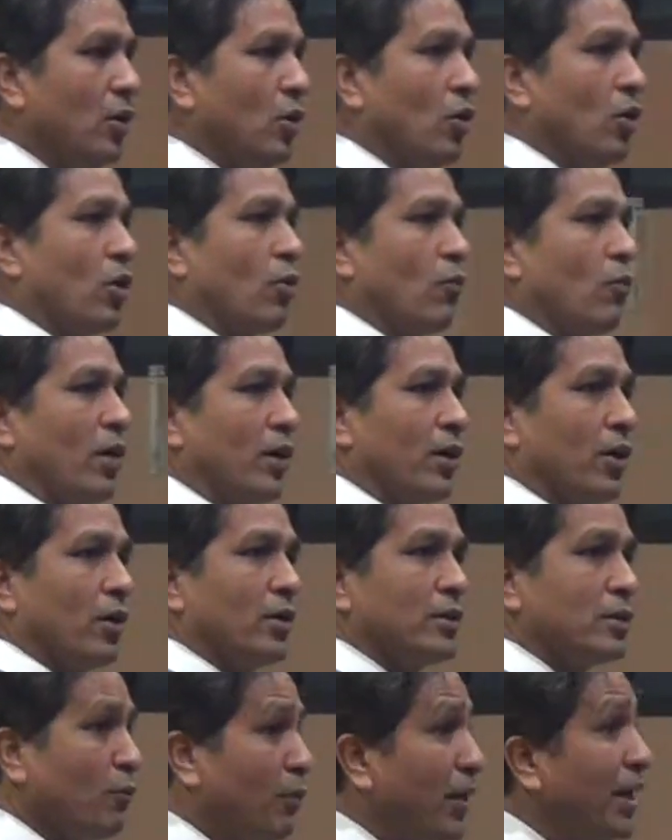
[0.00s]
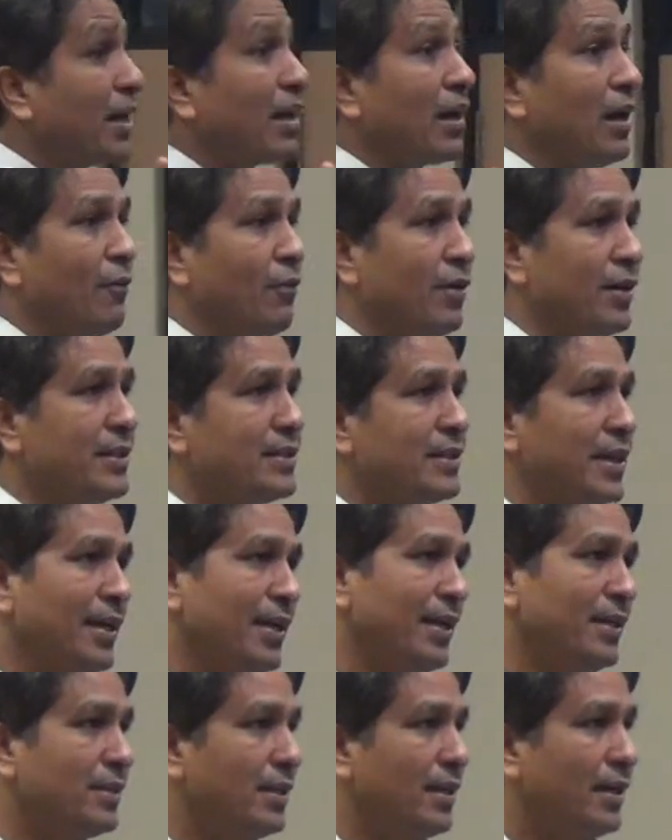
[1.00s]
or you're walking. It's a very clever design
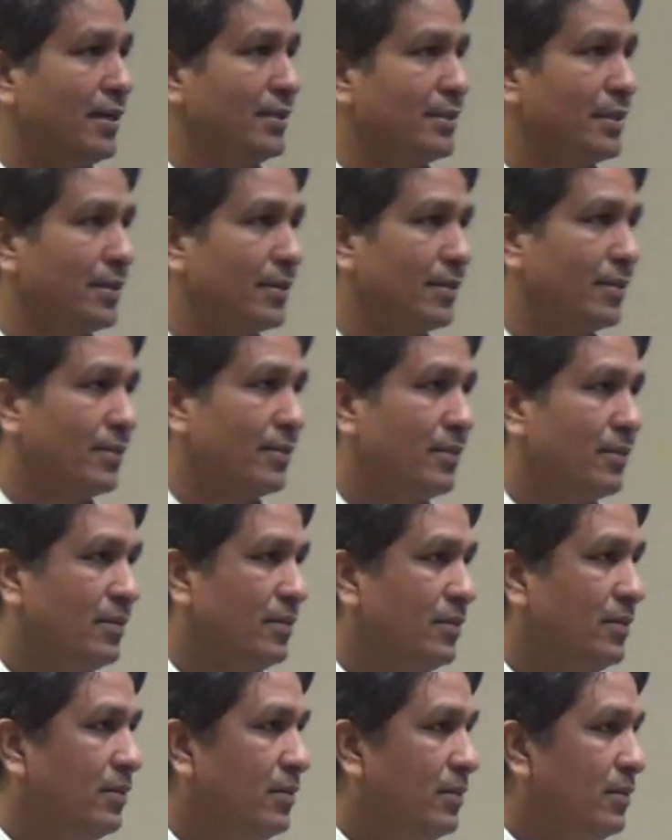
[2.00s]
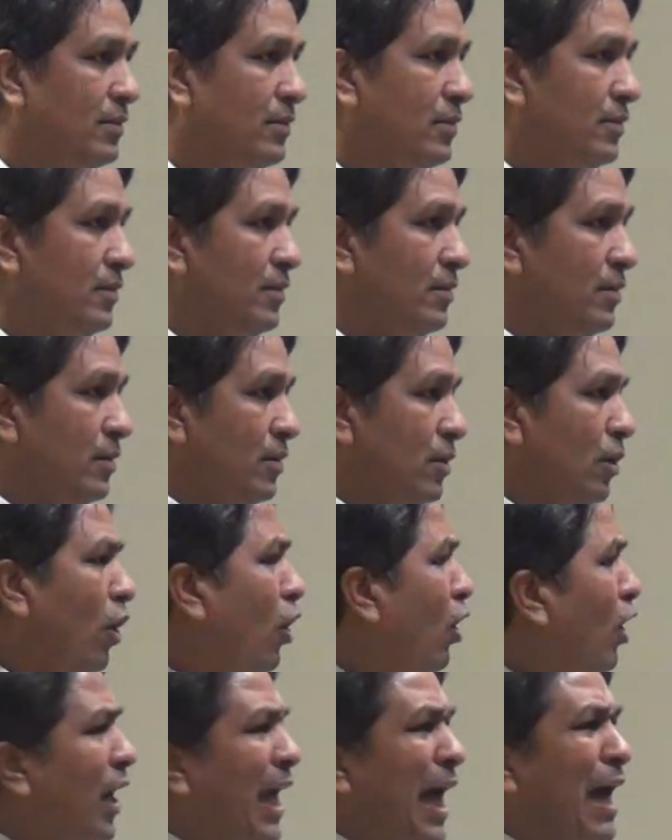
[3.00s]
nature has it.
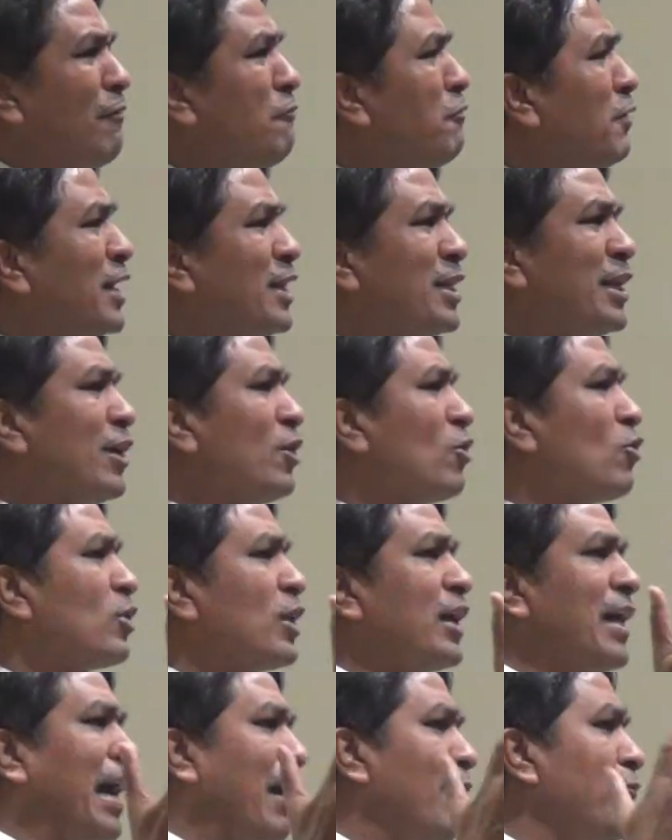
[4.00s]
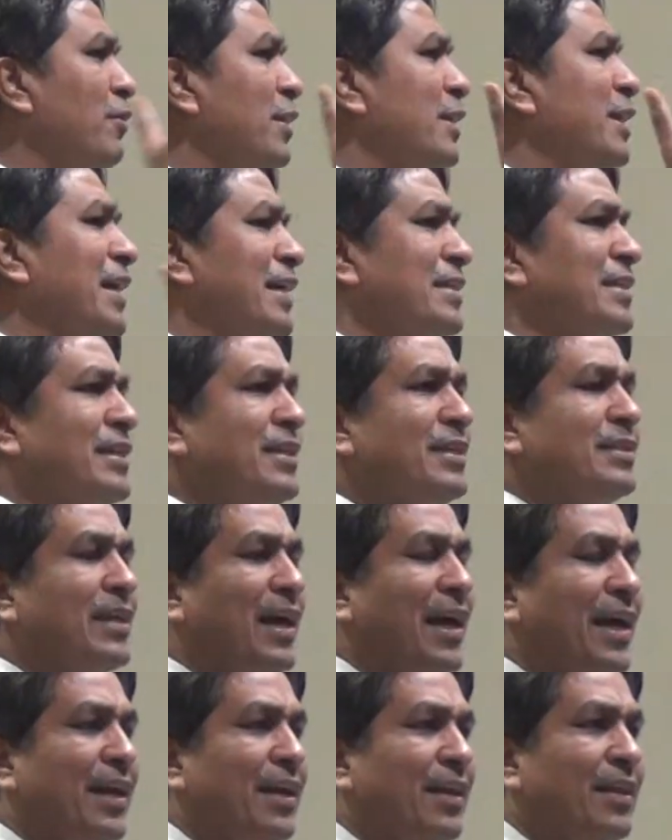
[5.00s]
Or everything, you think everything has a
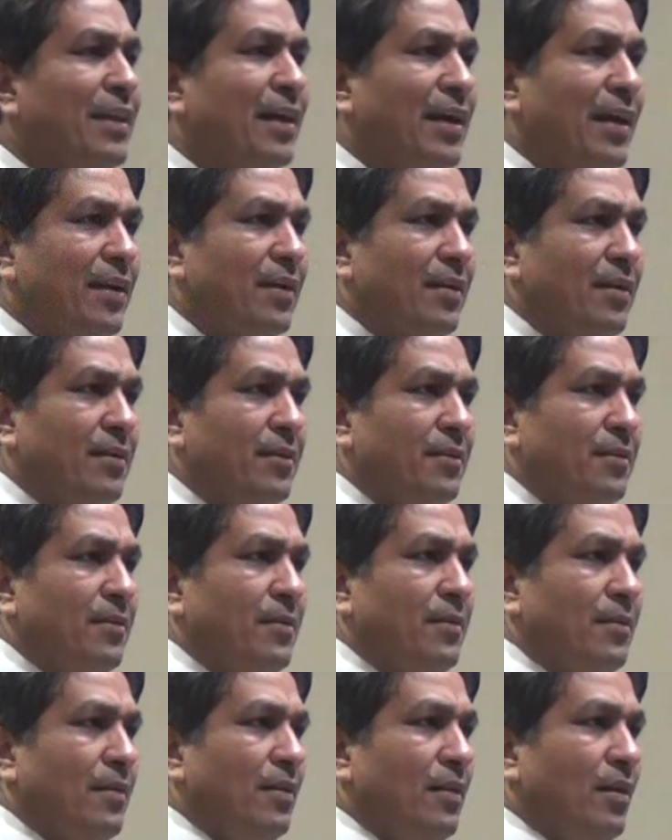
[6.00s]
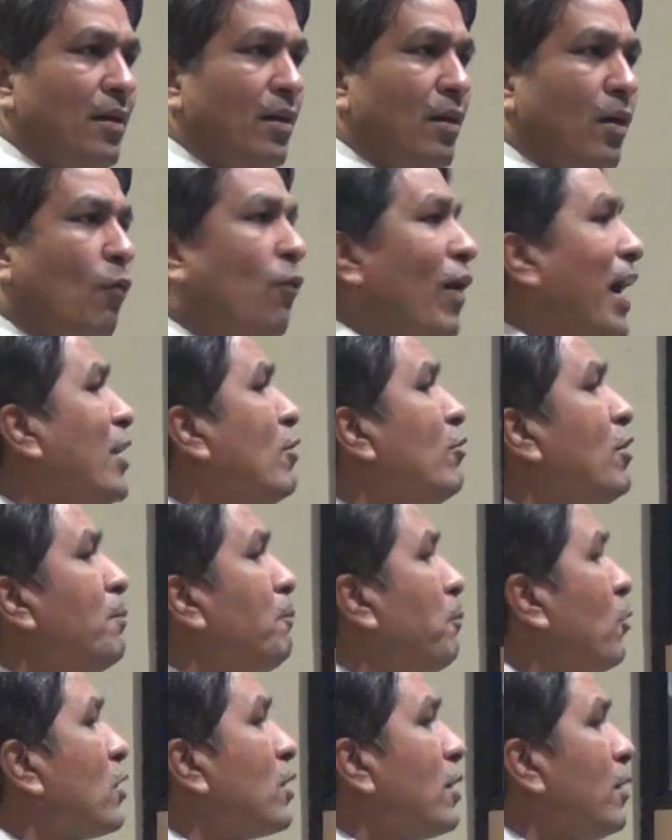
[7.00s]
design in that. Why do
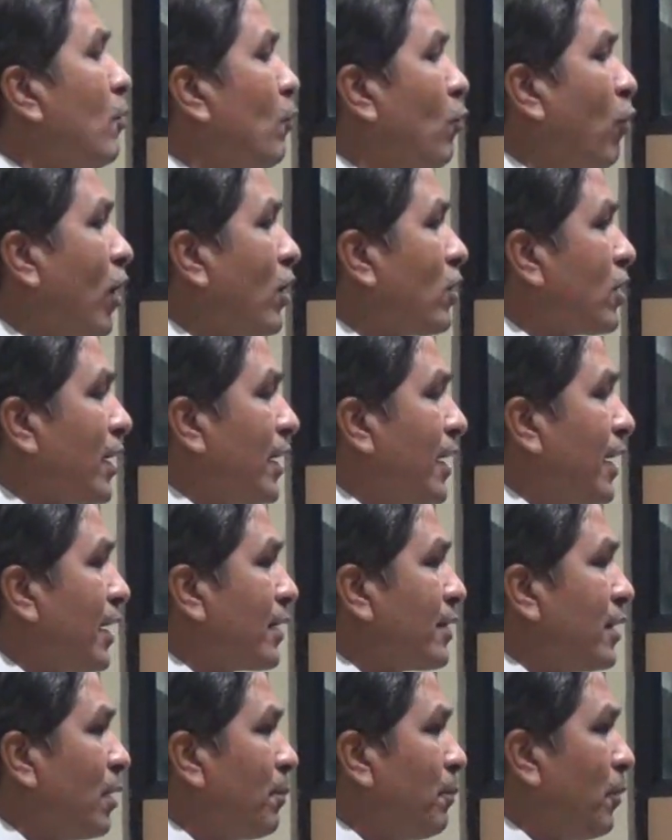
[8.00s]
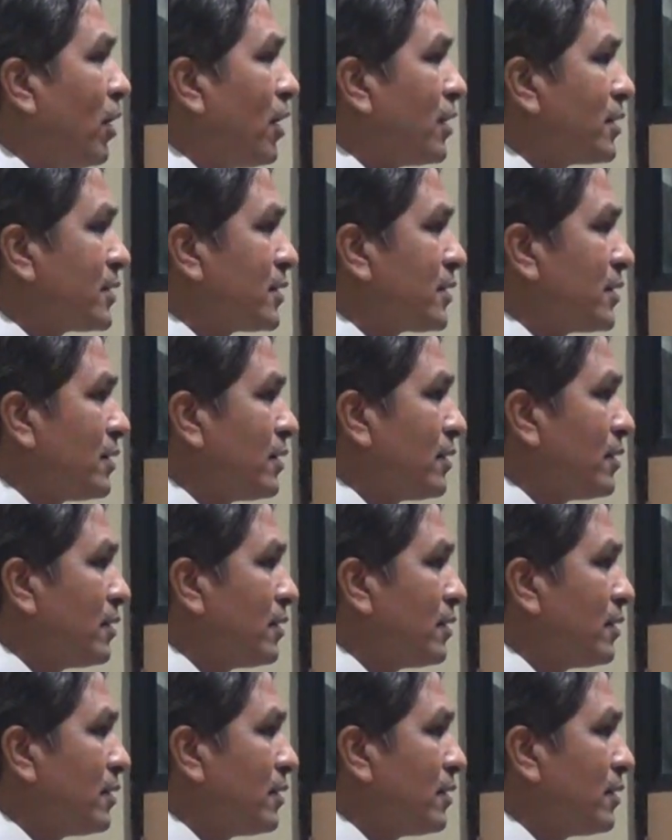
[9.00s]
we put water in earthen pots?